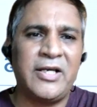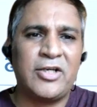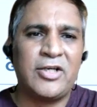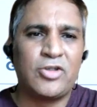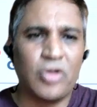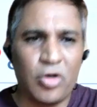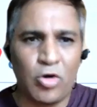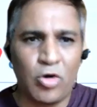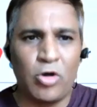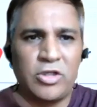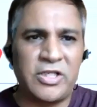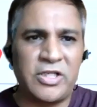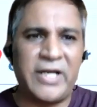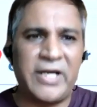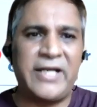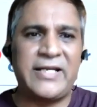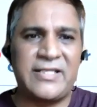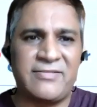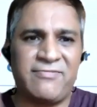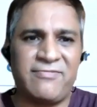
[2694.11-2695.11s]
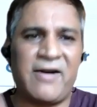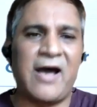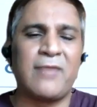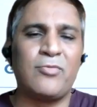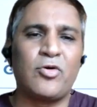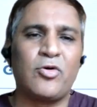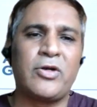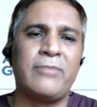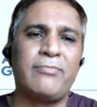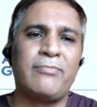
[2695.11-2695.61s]
So growth rate is far
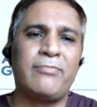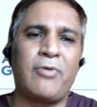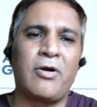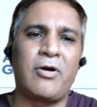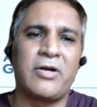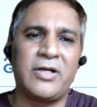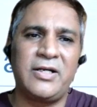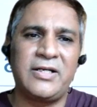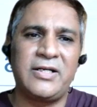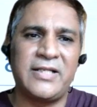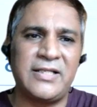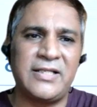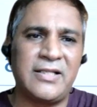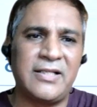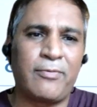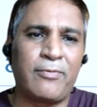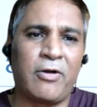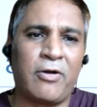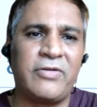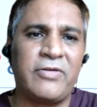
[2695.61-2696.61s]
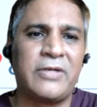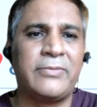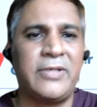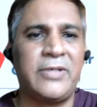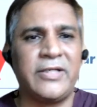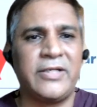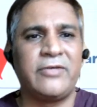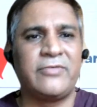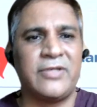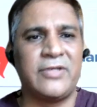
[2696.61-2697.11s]
more important than the
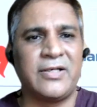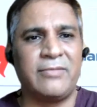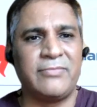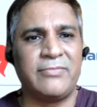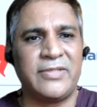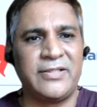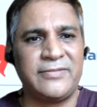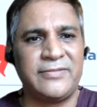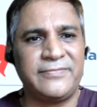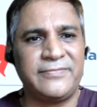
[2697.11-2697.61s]
profitability of the company.